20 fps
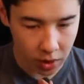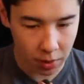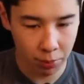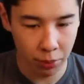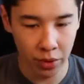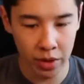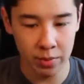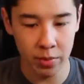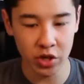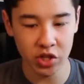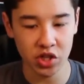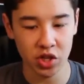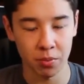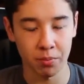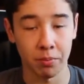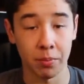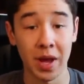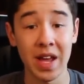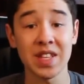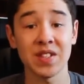Pretty much your
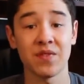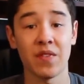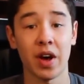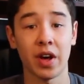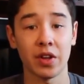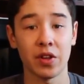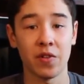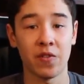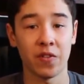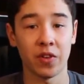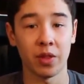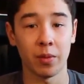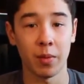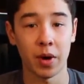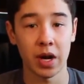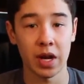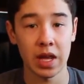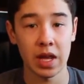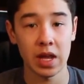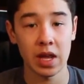best value for the
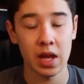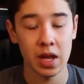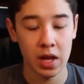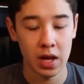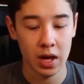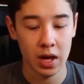money.